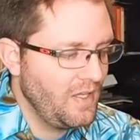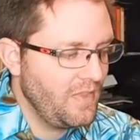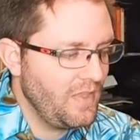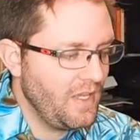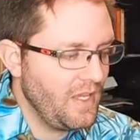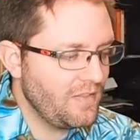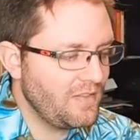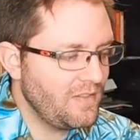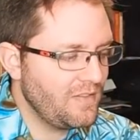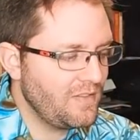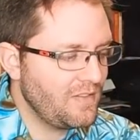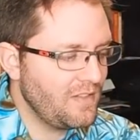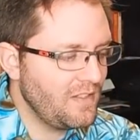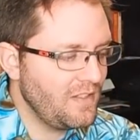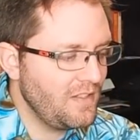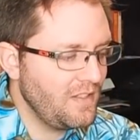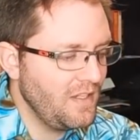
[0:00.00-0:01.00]
The
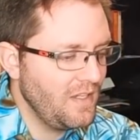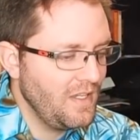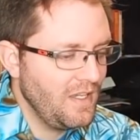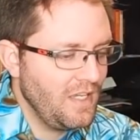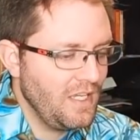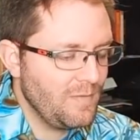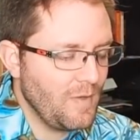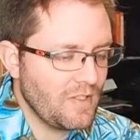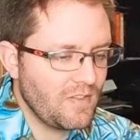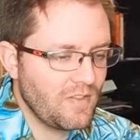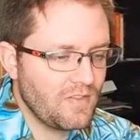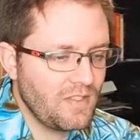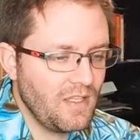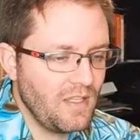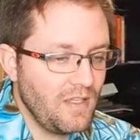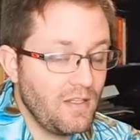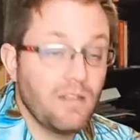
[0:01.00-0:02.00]
SEC has basically
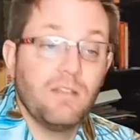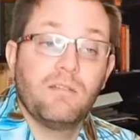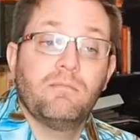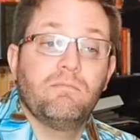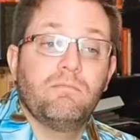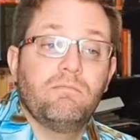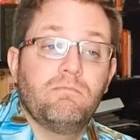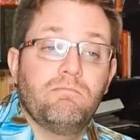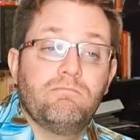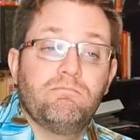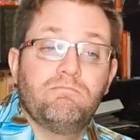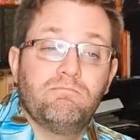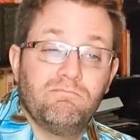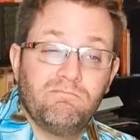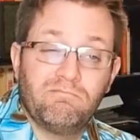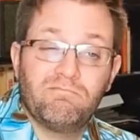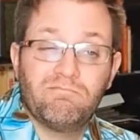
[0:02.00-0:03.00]
said,
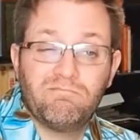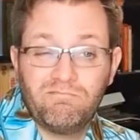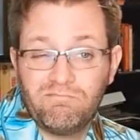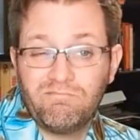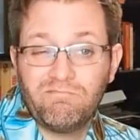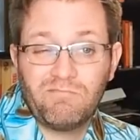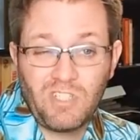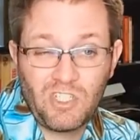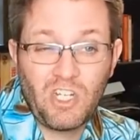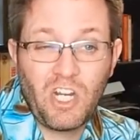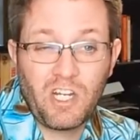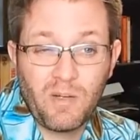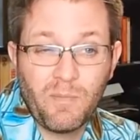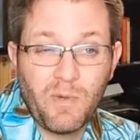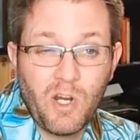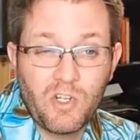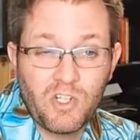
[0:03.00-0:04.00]
mm, check
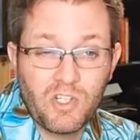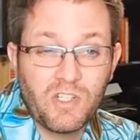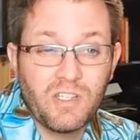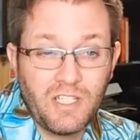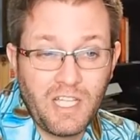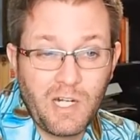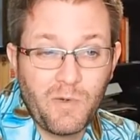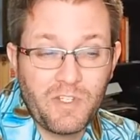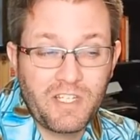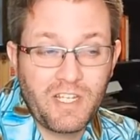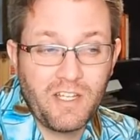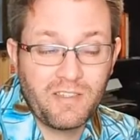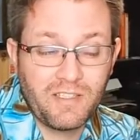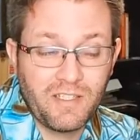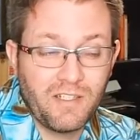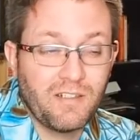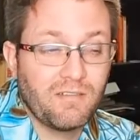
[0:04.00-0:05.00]
your margin. A lot of risk
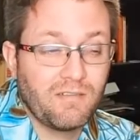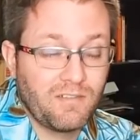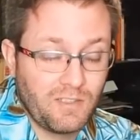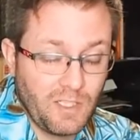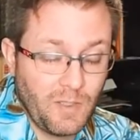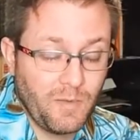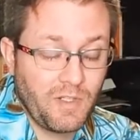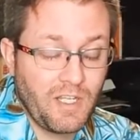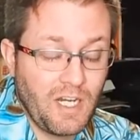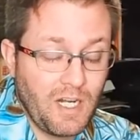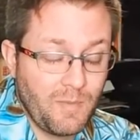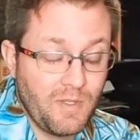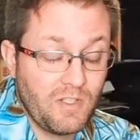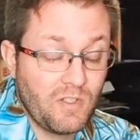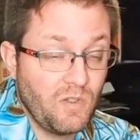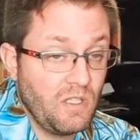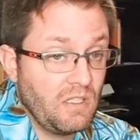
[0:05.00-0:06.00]
out there. Global
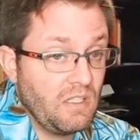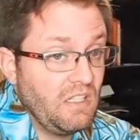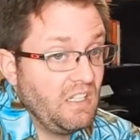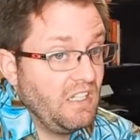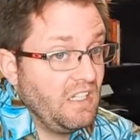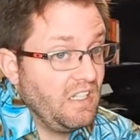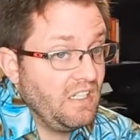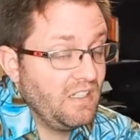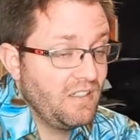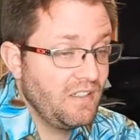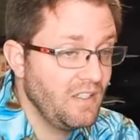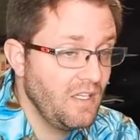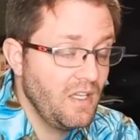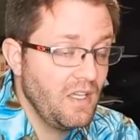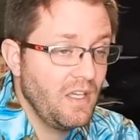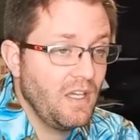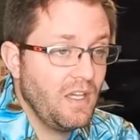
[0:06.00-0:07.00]
economy is going, eh.
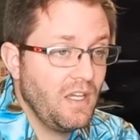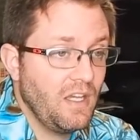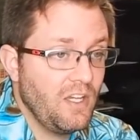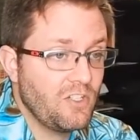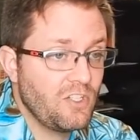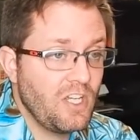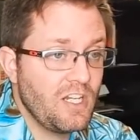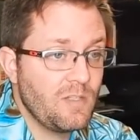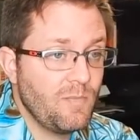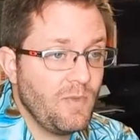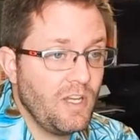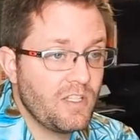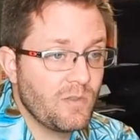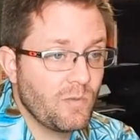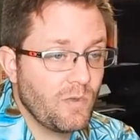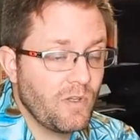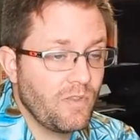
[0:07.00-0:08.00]
Uh, Chinese
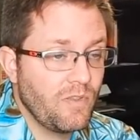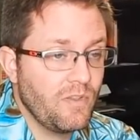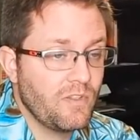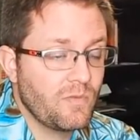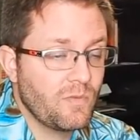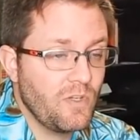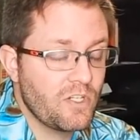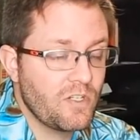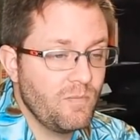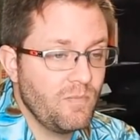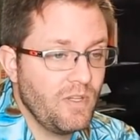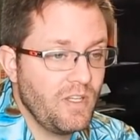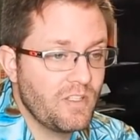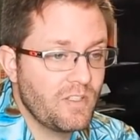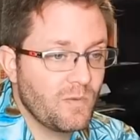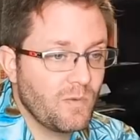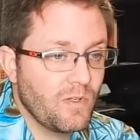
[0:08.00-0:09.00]
bonds are worthless. Russian
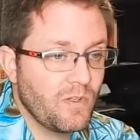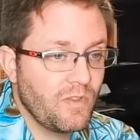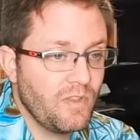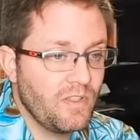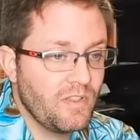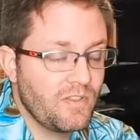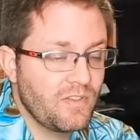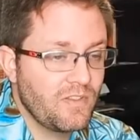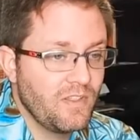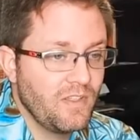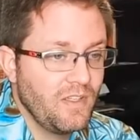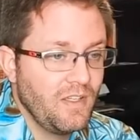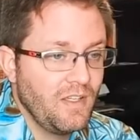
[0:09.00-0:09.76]
bonds are worthless.